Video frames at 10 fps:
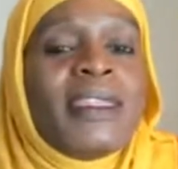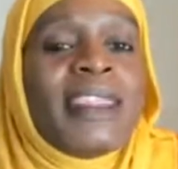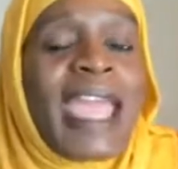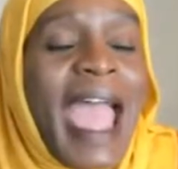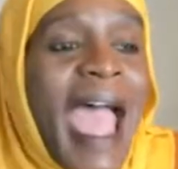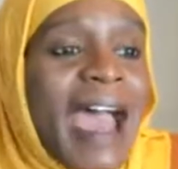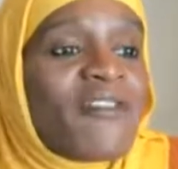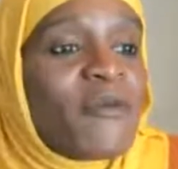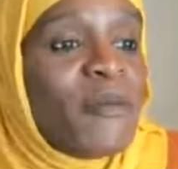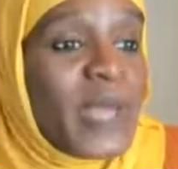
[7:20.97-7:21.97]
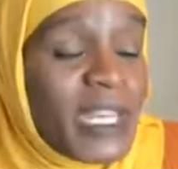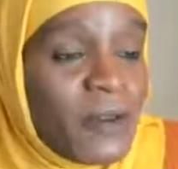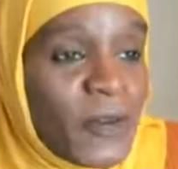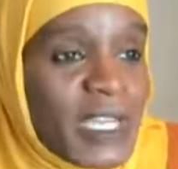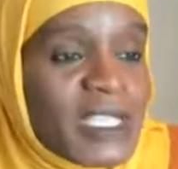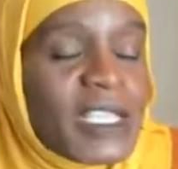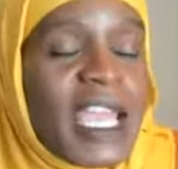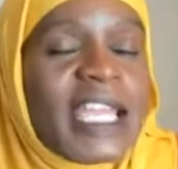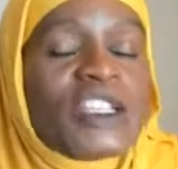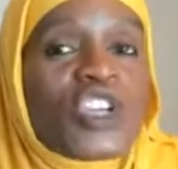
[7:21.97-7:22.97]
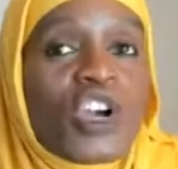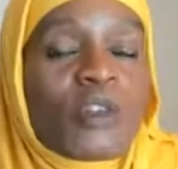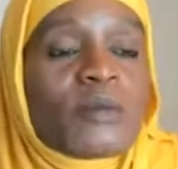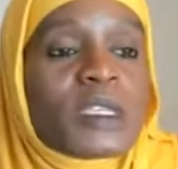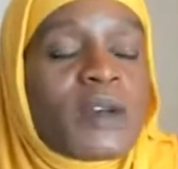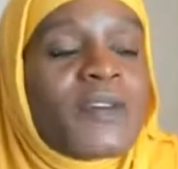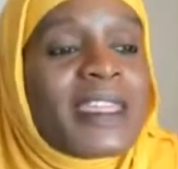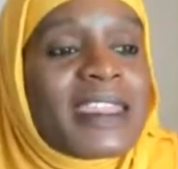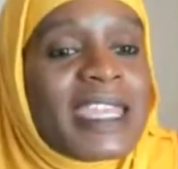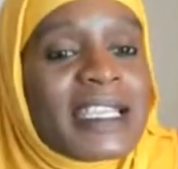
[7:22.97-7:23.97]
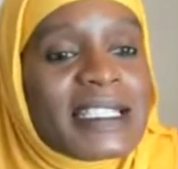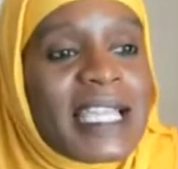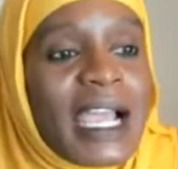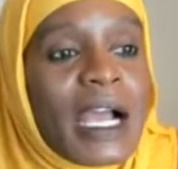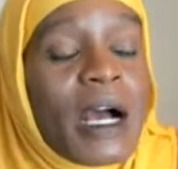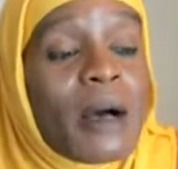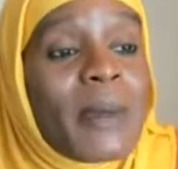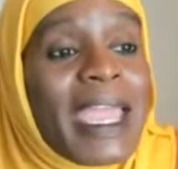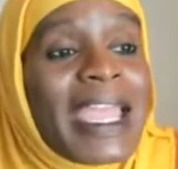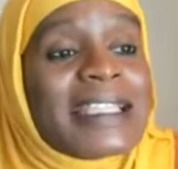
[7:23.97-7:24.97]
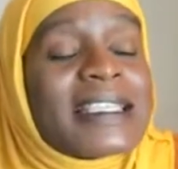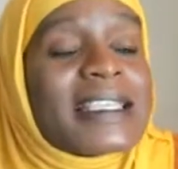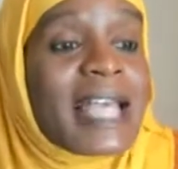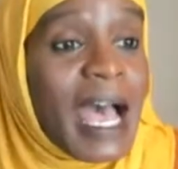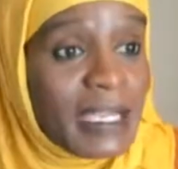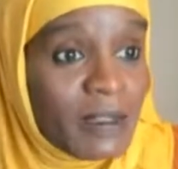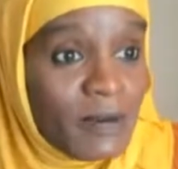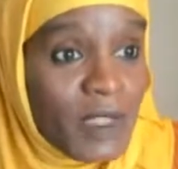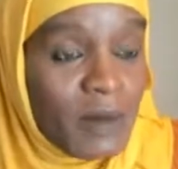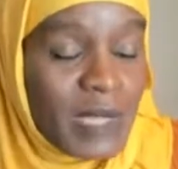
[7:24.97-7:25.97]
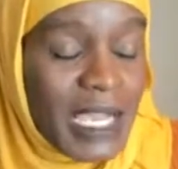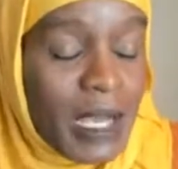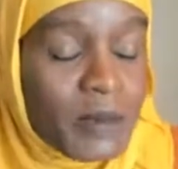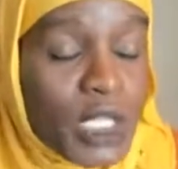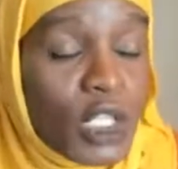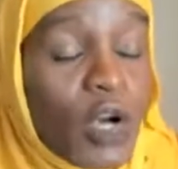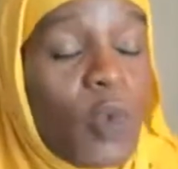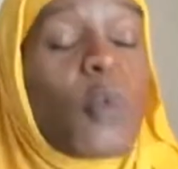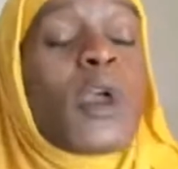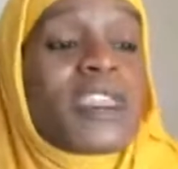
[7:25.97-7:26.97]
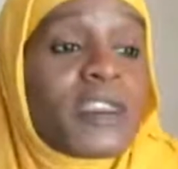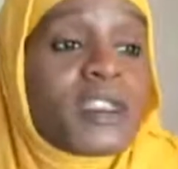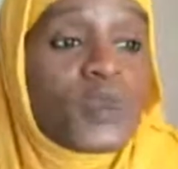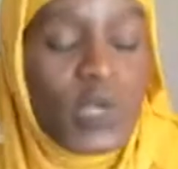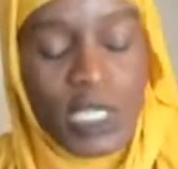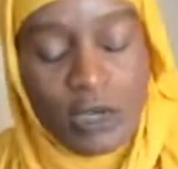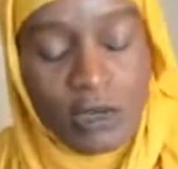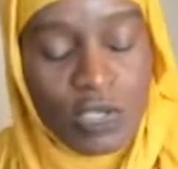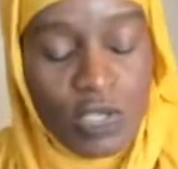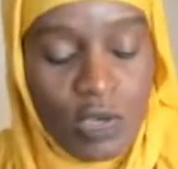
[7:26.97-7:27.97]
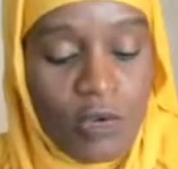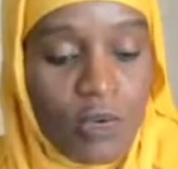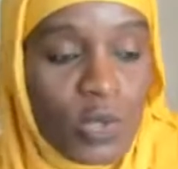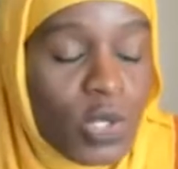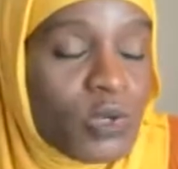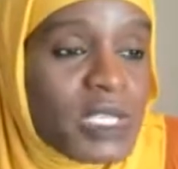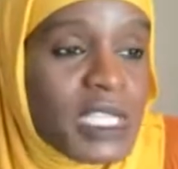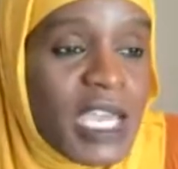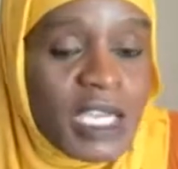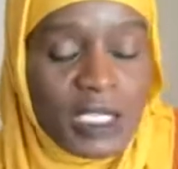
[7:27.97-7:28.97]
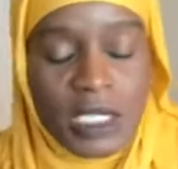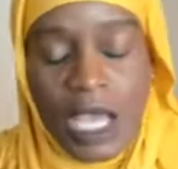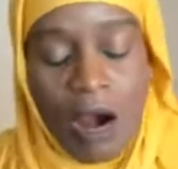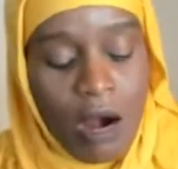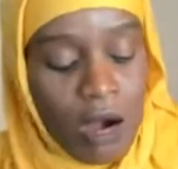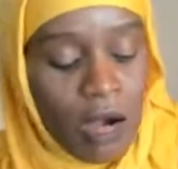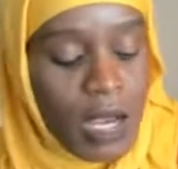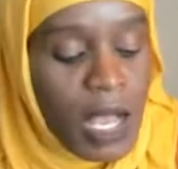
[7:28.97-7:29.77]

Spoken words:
They have benefits in terms of the things that come inside of them, that comes along with the sweetener. So those things are